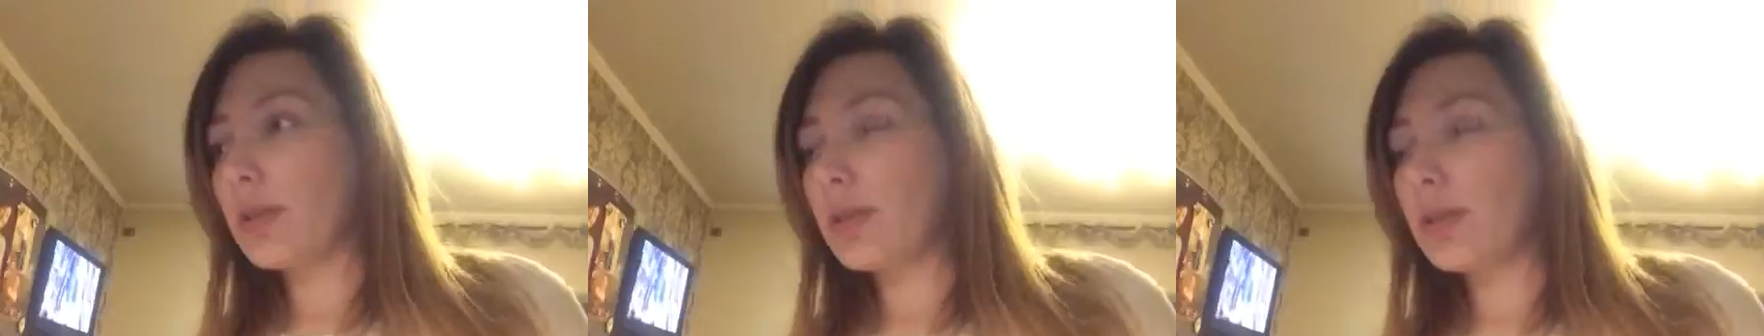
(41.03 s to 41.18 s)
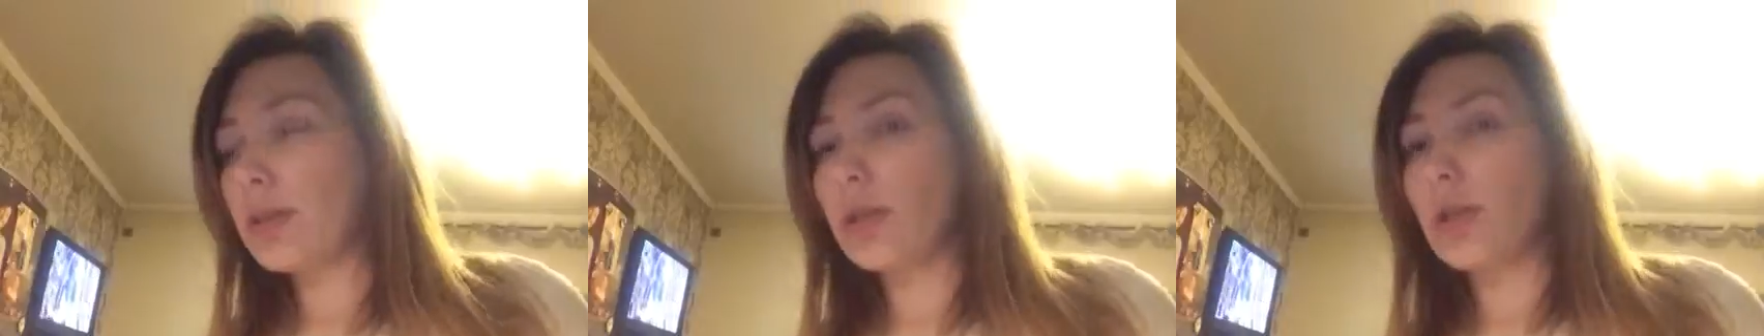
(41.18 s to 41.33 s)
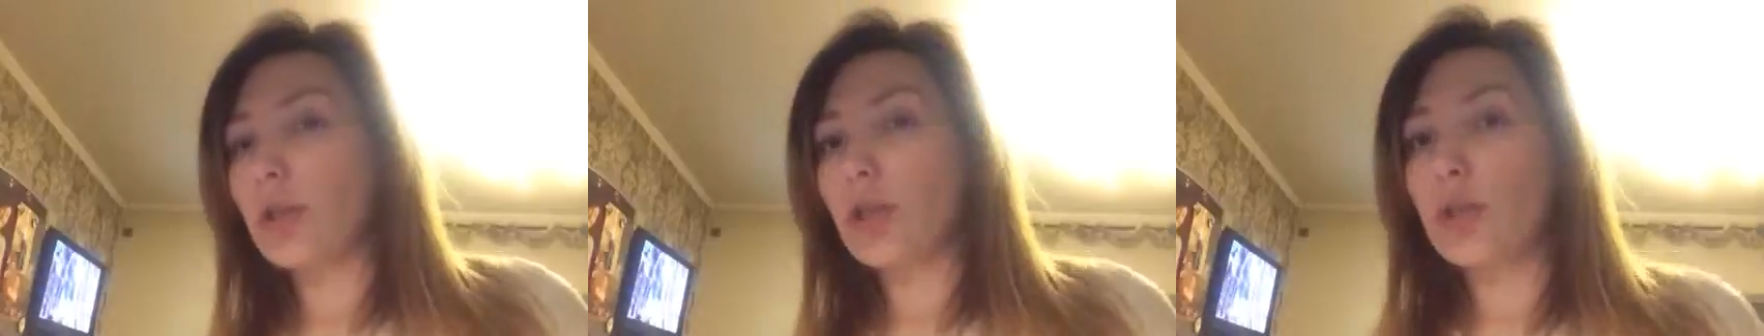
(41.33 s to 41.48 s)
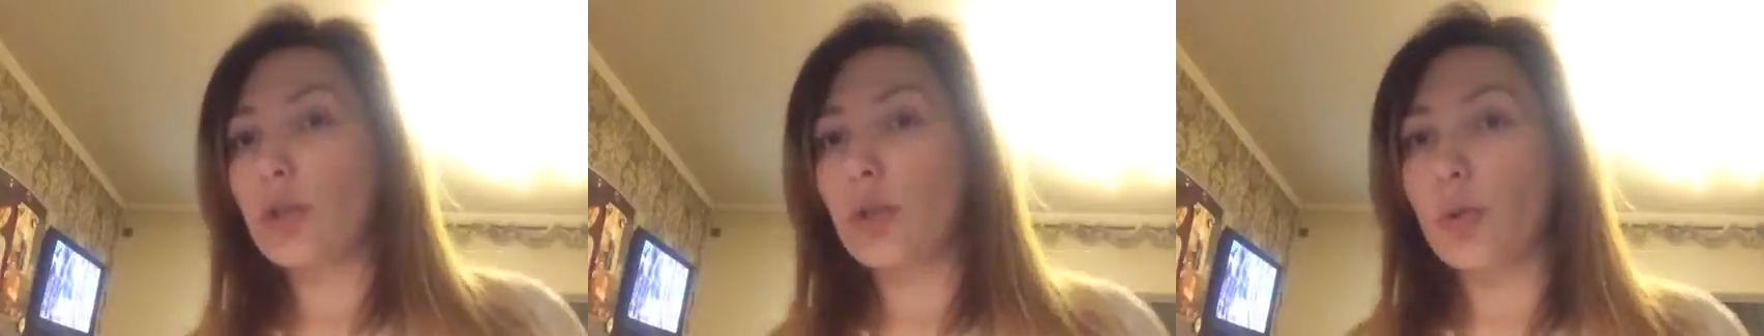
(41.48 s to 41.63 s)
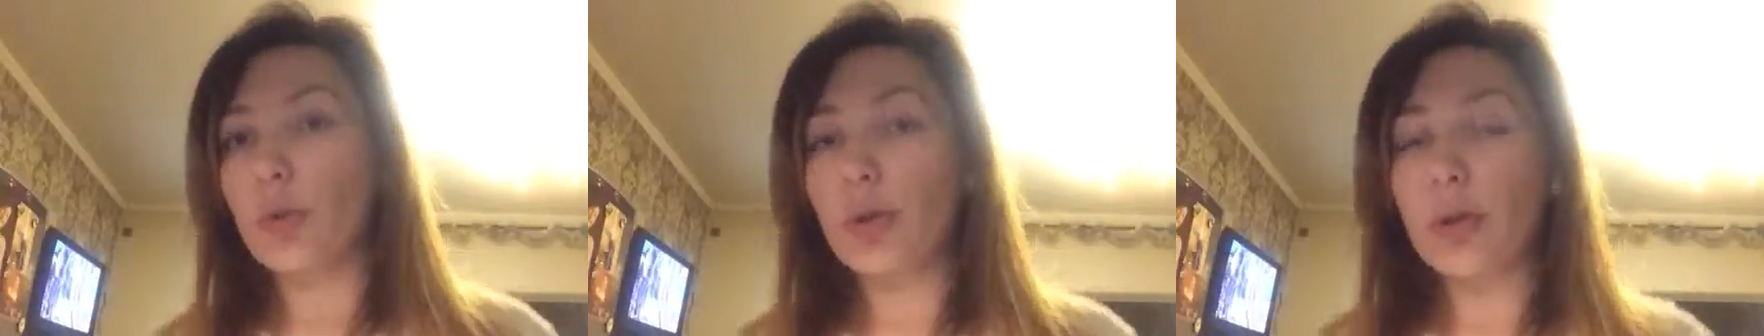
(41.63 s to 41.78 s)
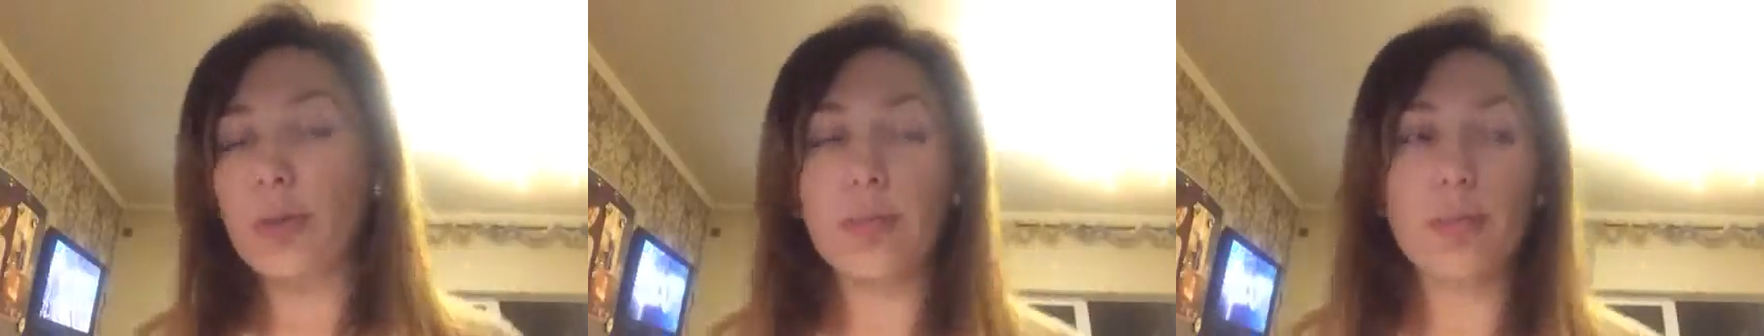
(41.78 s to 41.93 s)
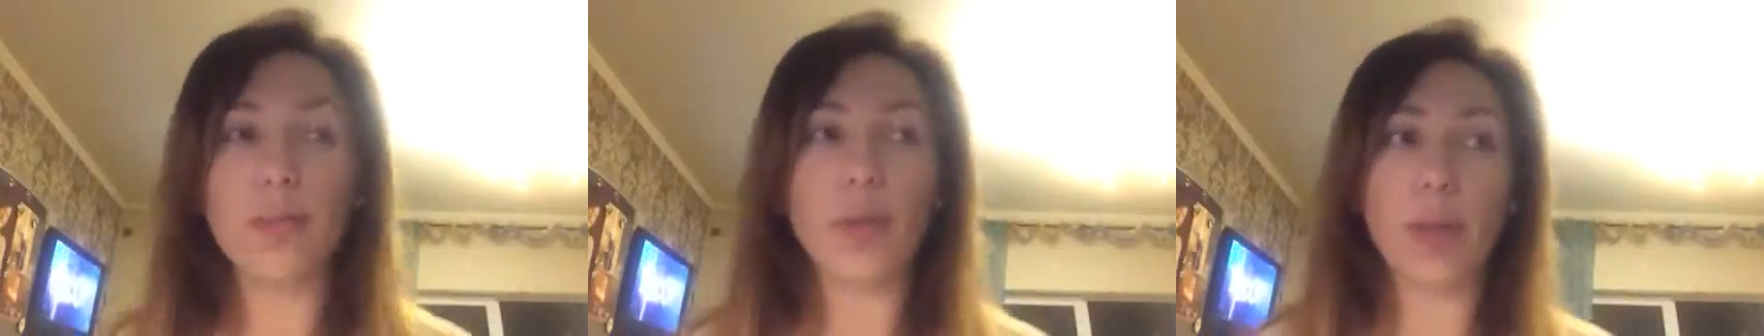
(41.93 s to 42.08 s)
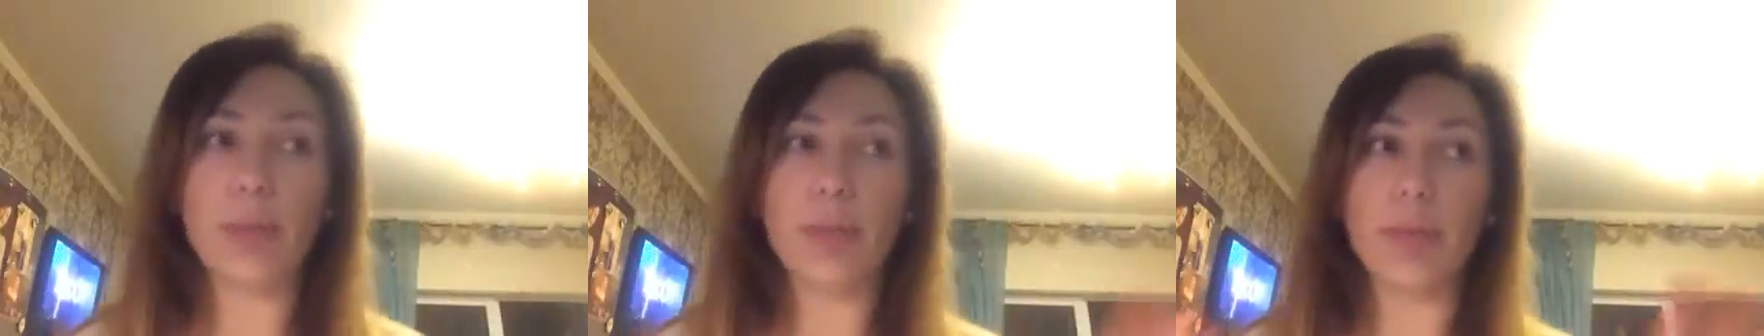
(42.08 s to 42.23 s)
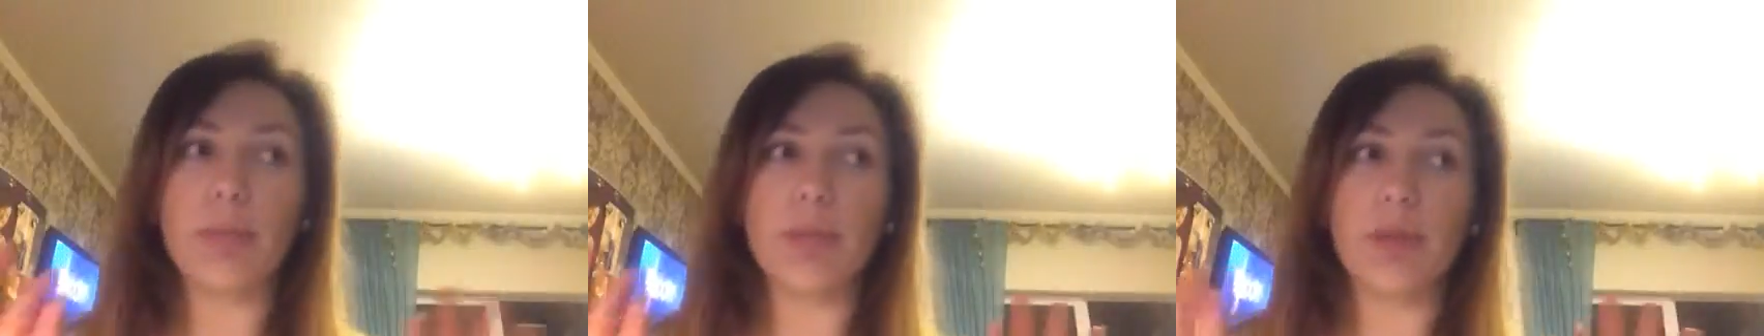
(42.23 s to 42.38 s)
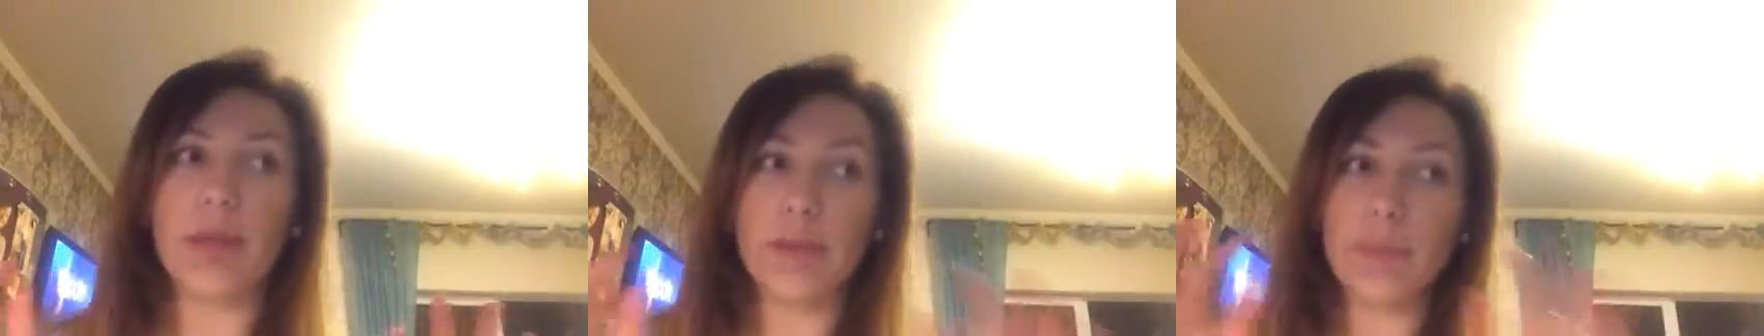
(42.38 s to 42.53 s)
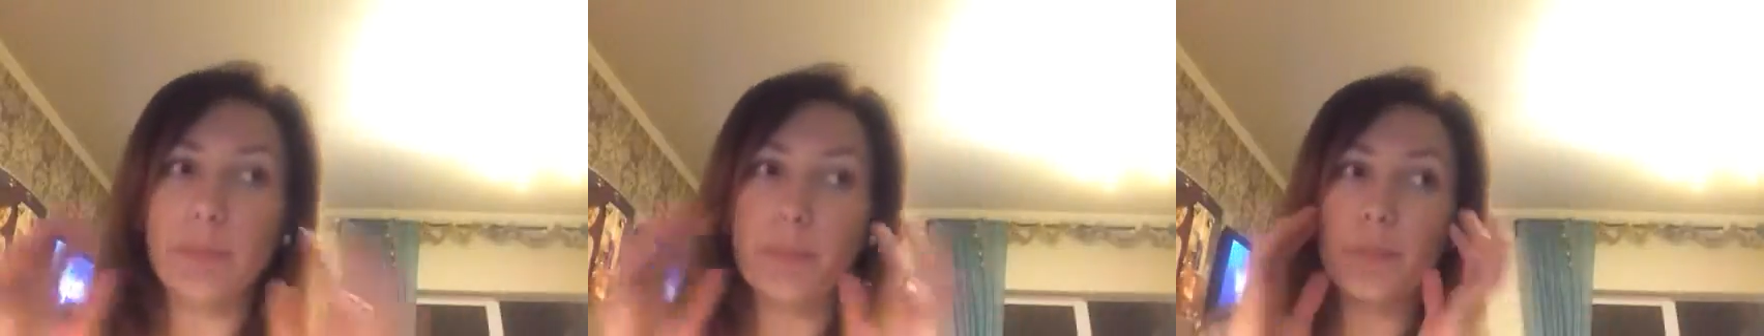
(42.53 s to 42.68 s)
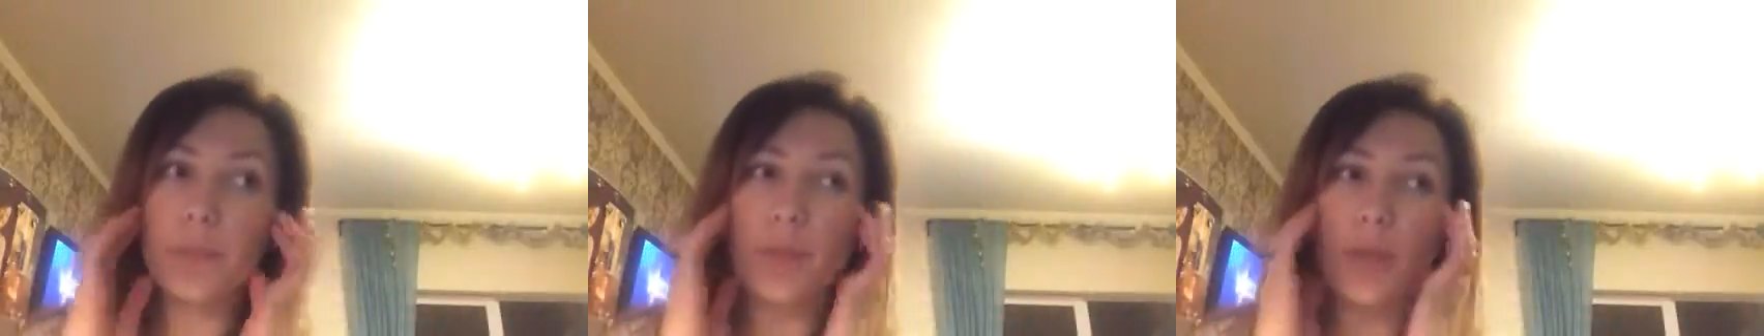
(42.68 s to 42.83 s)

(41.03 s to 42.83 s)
seashore, probably,